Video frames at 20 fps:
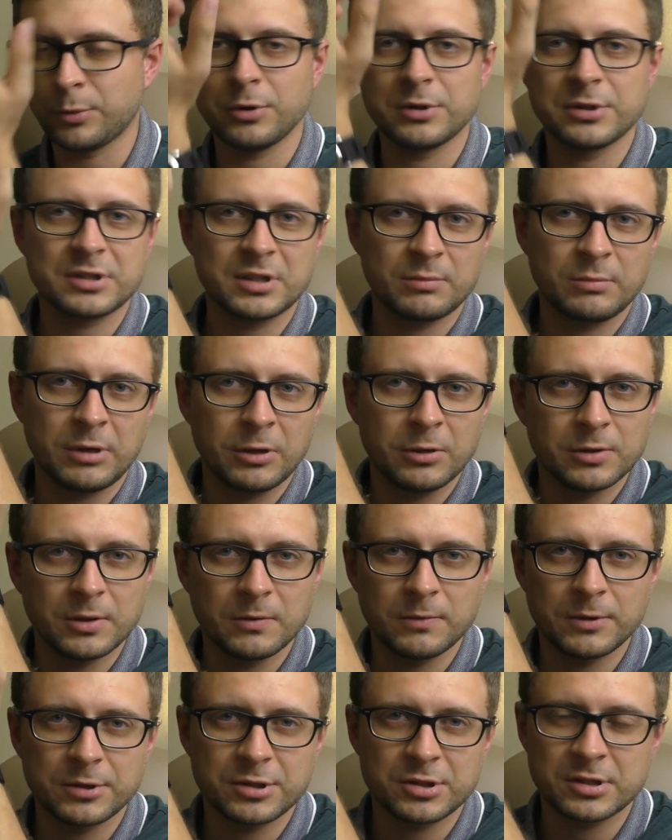points about
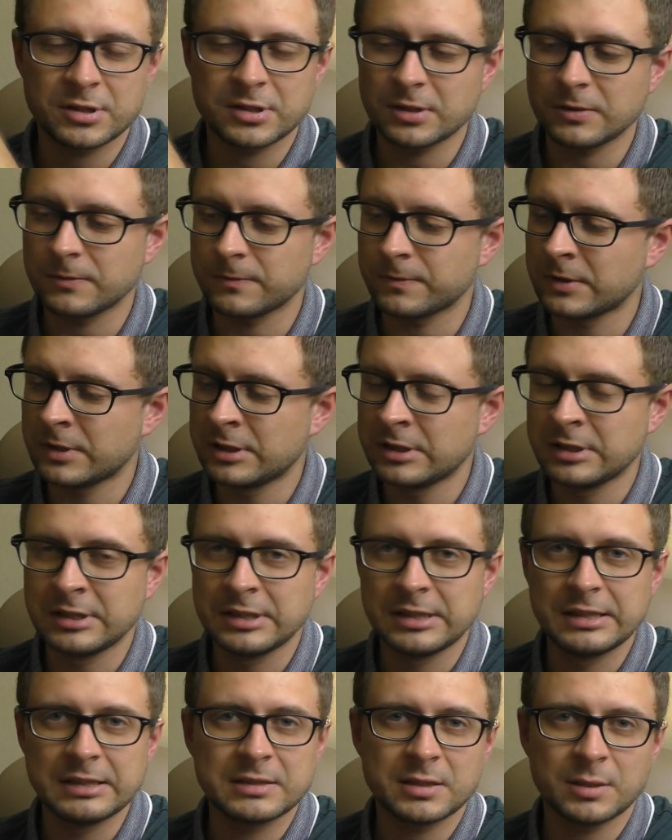the watch itself.
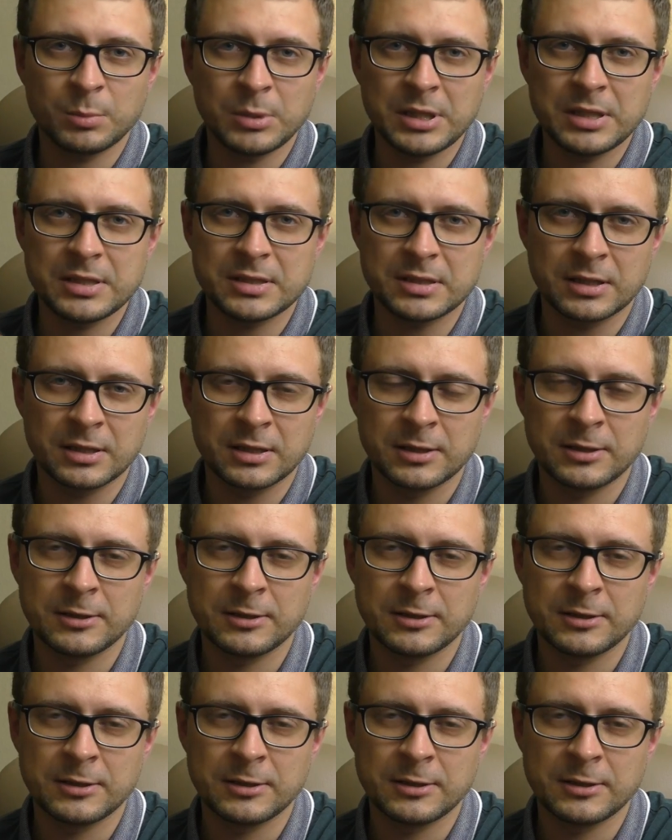It's amazing.